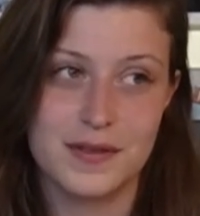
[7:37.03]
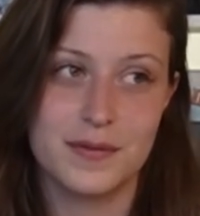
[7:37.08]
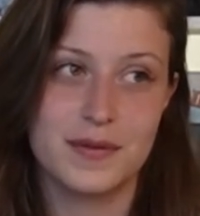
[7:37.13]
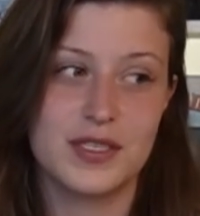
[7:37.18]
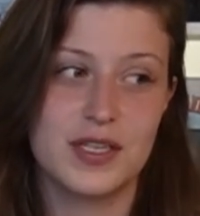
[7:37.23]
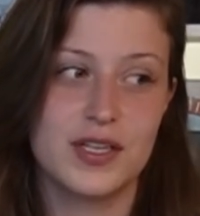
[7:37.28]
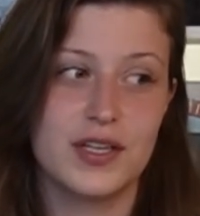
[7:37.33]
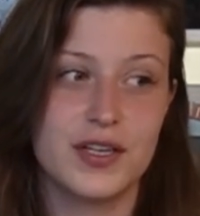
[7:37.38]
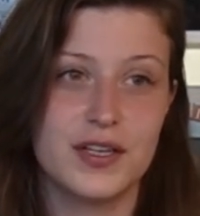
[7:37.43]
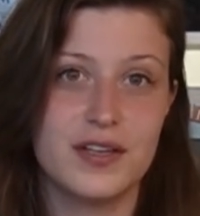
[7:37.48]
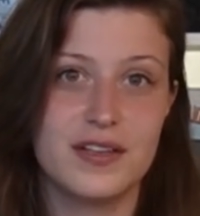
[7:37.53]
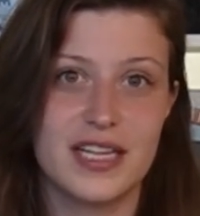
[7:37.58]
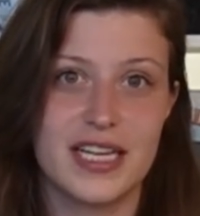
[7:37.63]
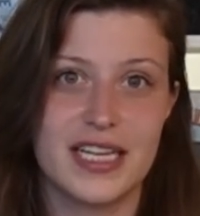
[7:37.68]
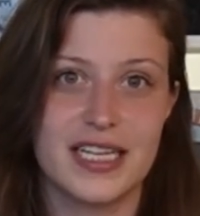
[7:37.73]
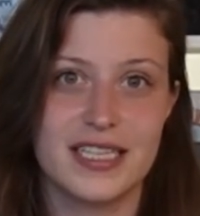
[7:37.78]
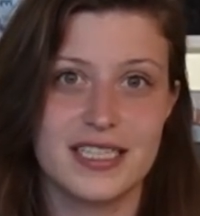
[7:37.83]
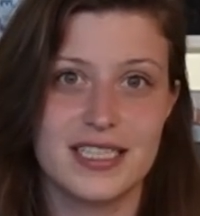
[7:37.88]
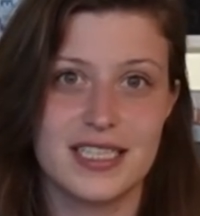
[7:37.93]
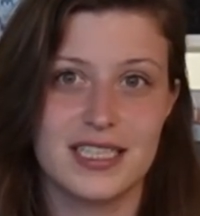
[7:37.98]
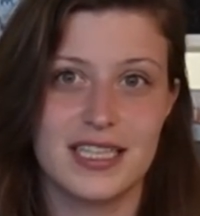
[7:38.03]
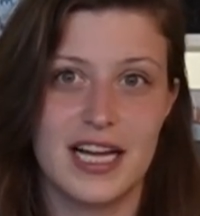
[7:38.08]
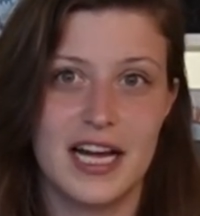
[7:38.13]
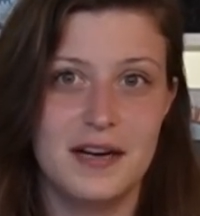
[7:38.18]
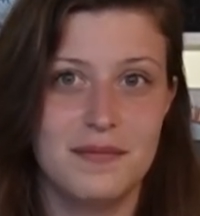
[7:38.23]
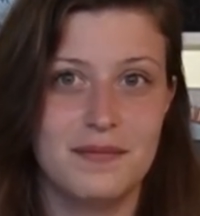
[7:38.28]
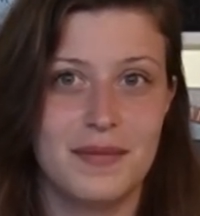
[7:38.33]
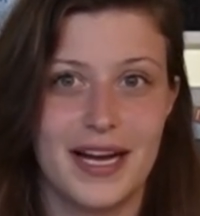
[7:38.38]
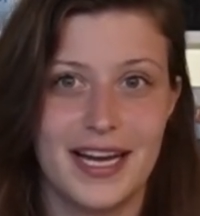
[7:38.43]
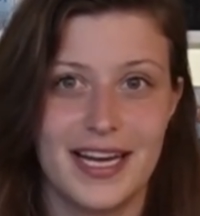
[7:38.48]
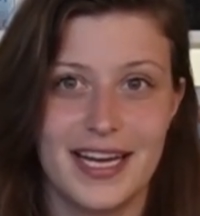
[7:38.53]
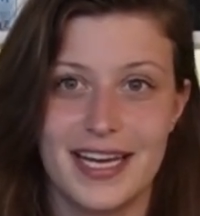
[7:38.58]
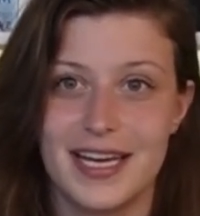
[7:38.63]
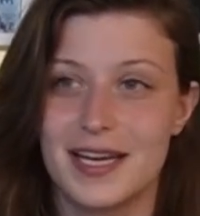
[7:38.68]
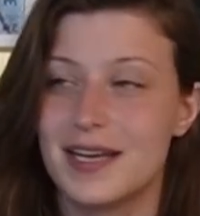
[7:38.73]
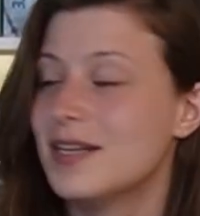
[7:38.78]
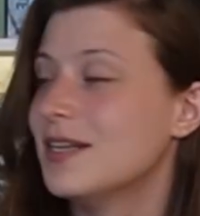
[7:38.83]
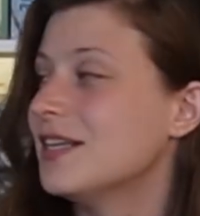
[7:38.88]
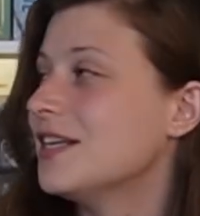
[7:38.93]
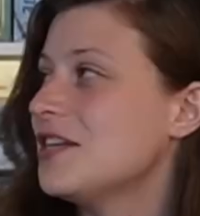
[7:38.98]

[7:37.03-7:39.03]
It was a good thing to let my